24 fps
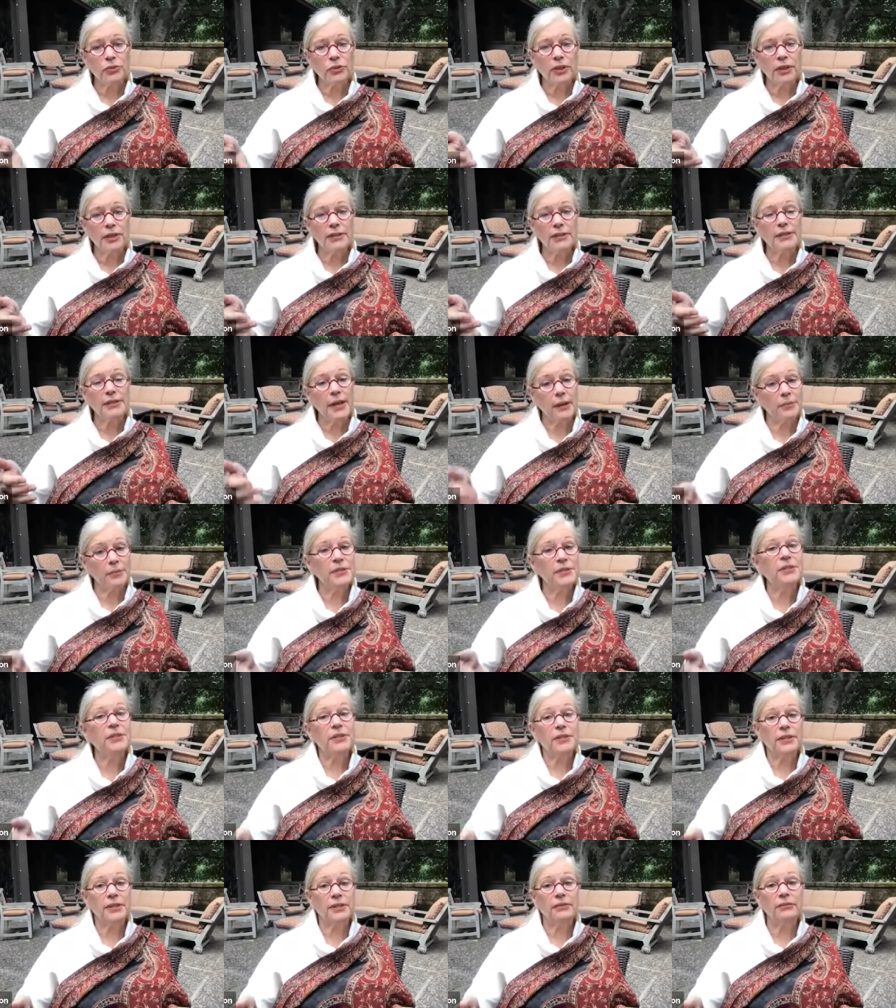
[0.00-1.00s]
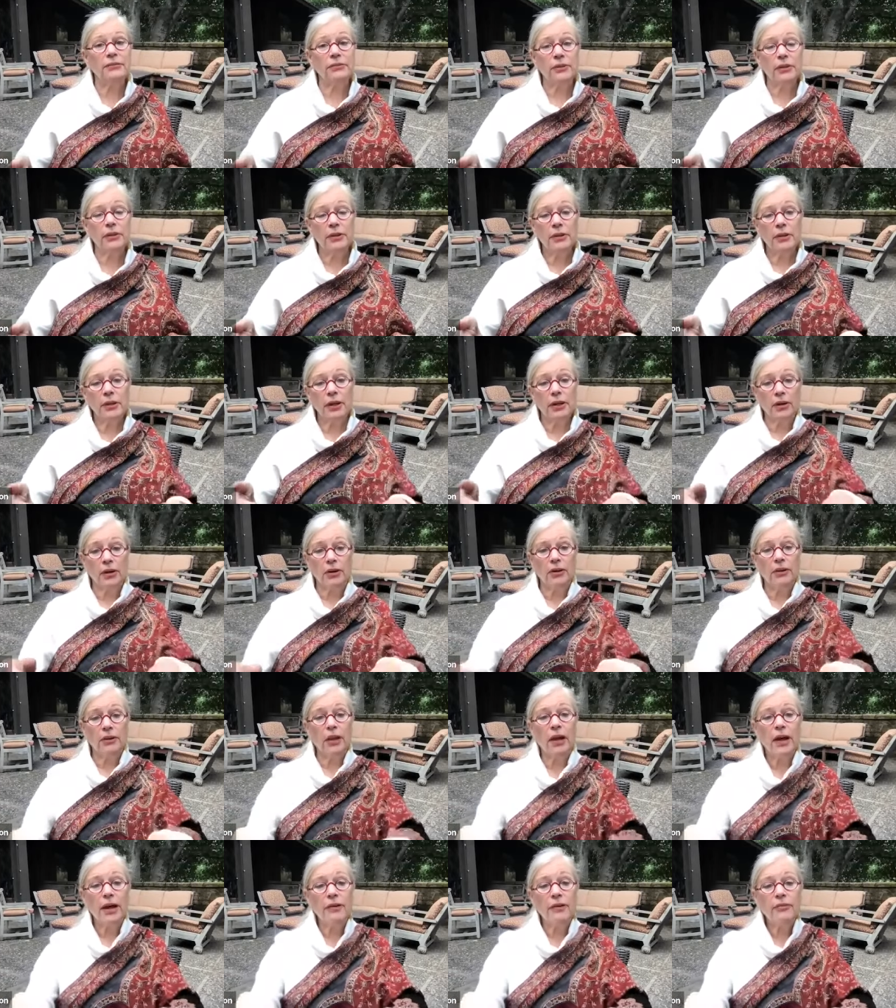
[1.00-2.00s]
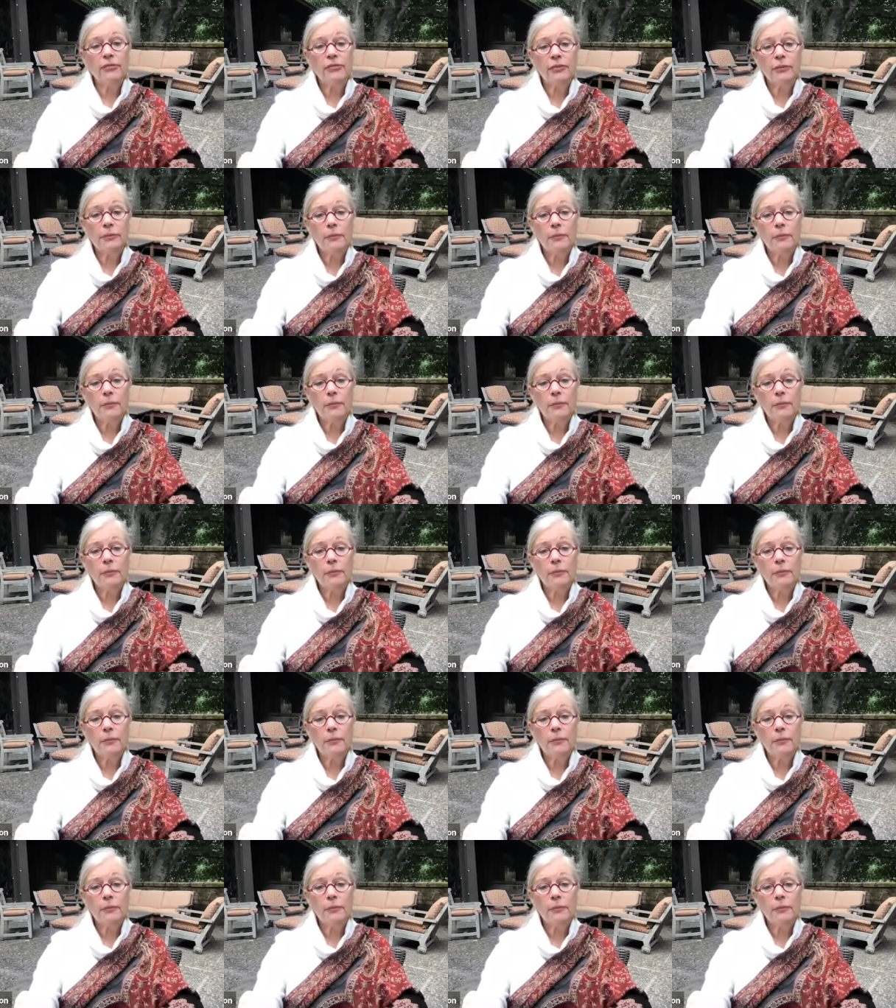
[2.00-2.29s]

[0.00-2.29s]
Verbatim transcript: really substantive in our life.